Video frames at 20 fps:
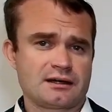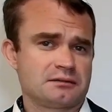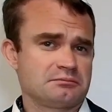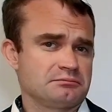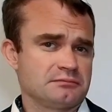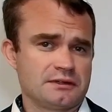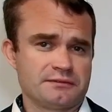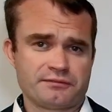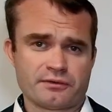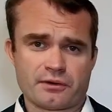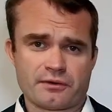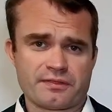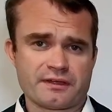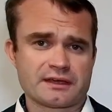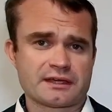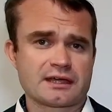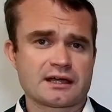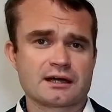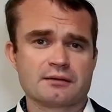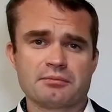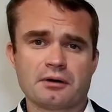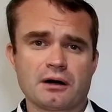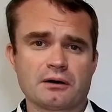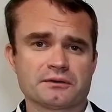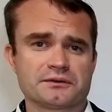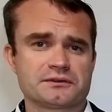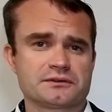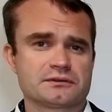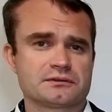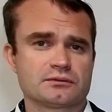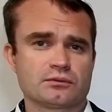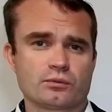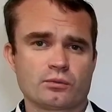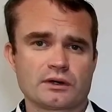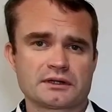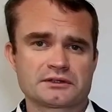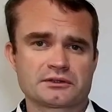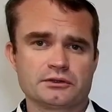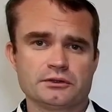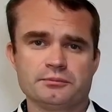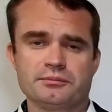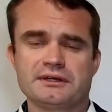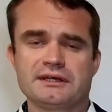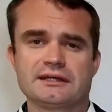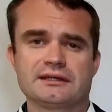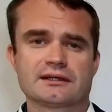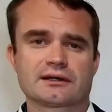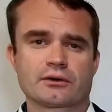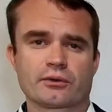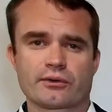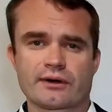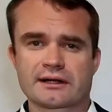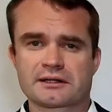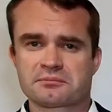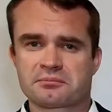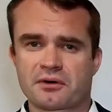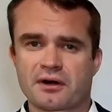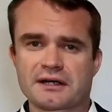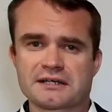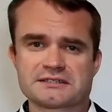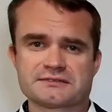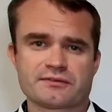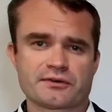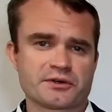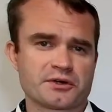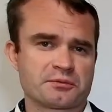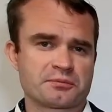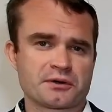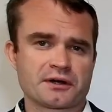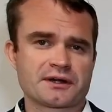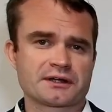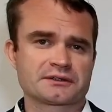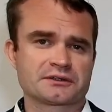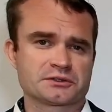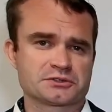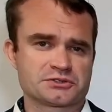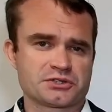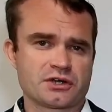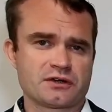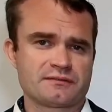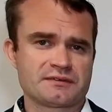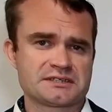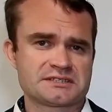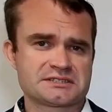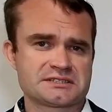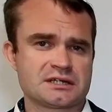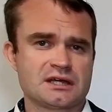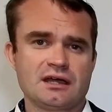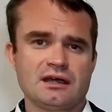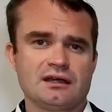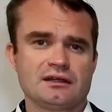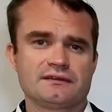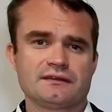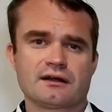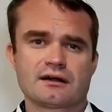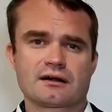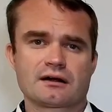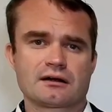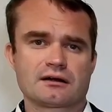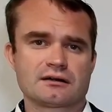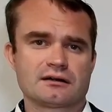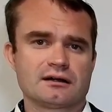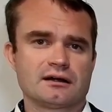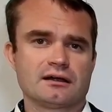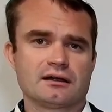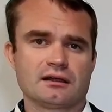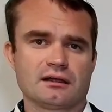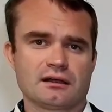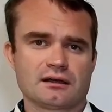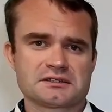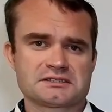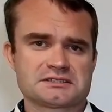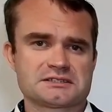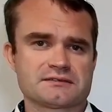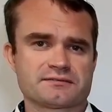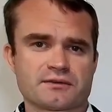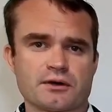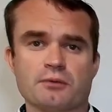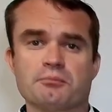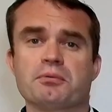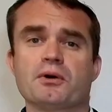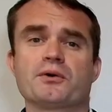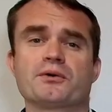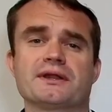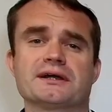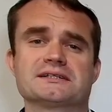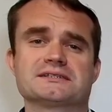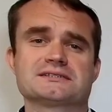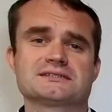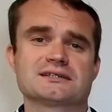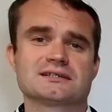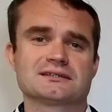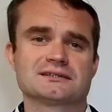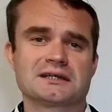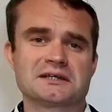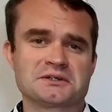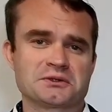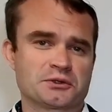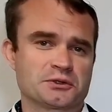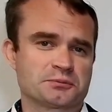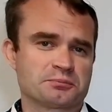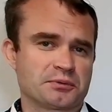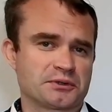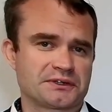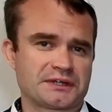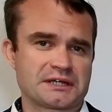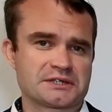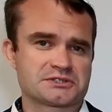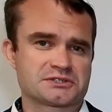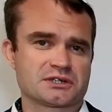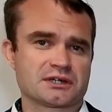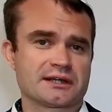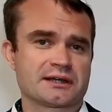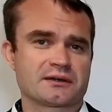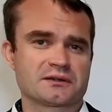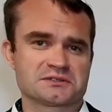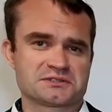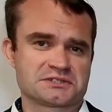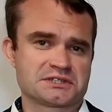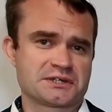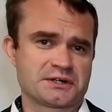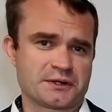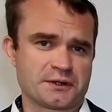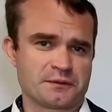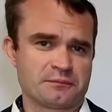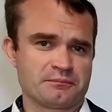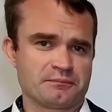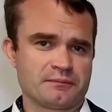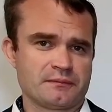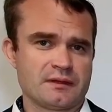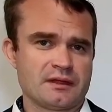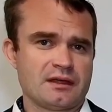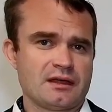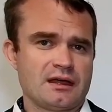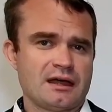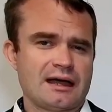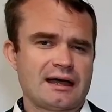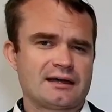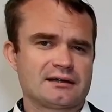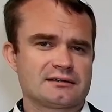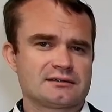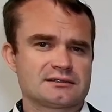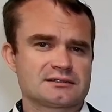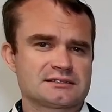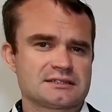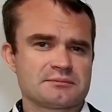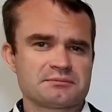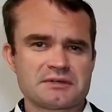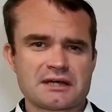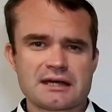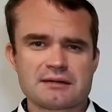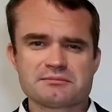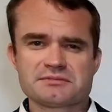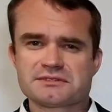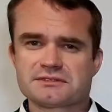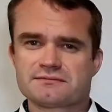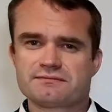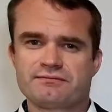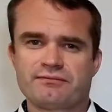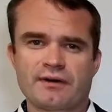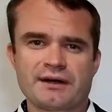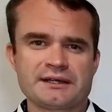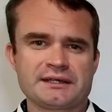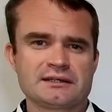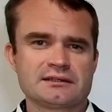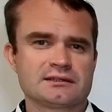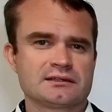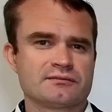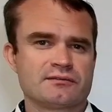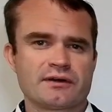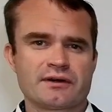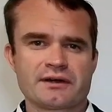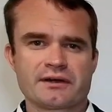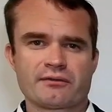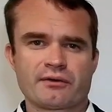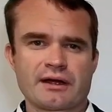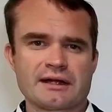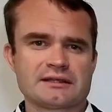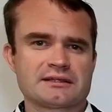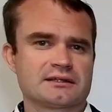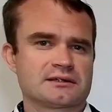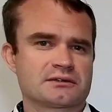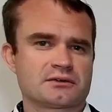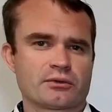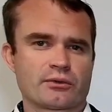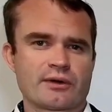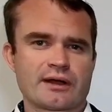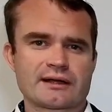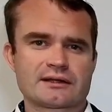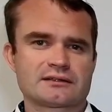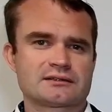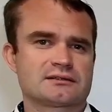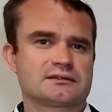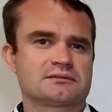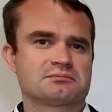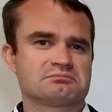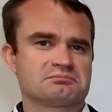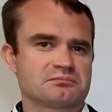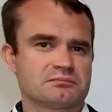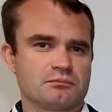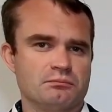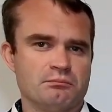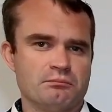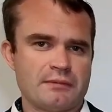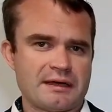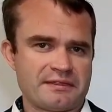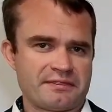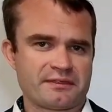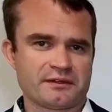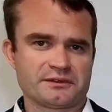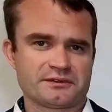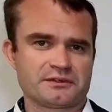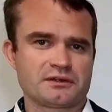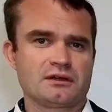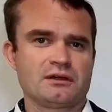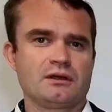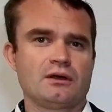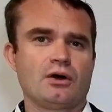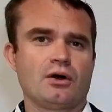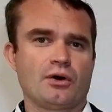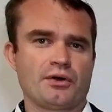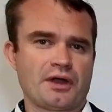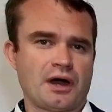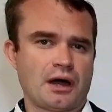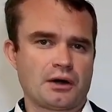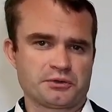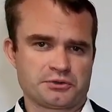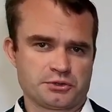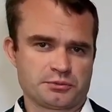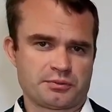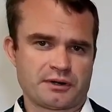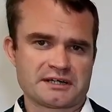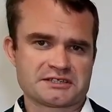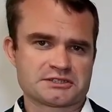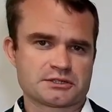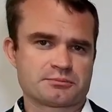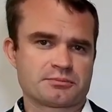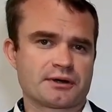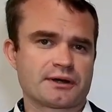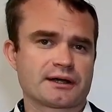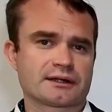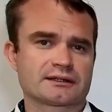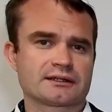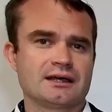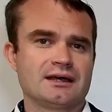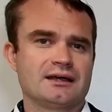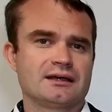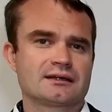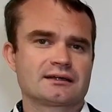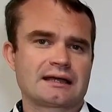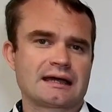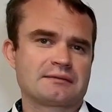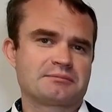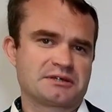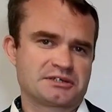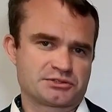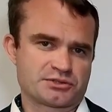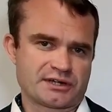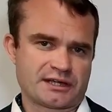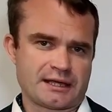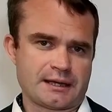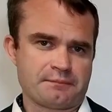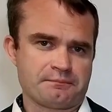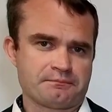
If you're thinking about what could be the correct price for your product or service, there are lots of components that you could potentially consider. And sometimes finding the very right and correct method on how to price your product can be tricky.